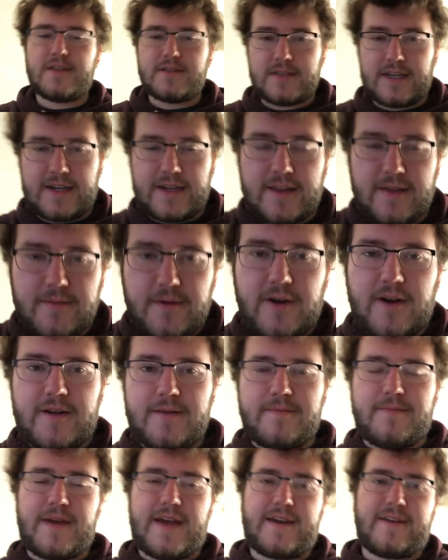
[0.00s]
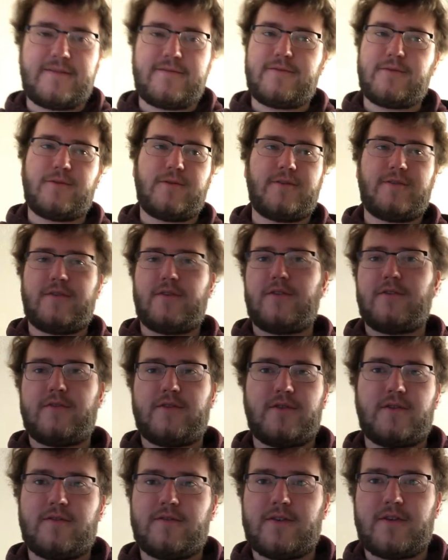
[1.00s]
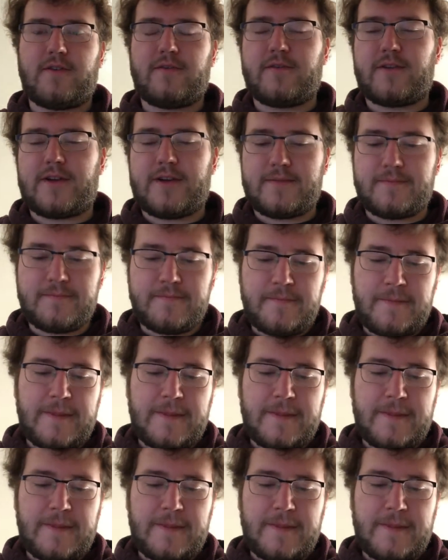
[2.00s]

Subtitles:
leading them on back and forth over and over and over again.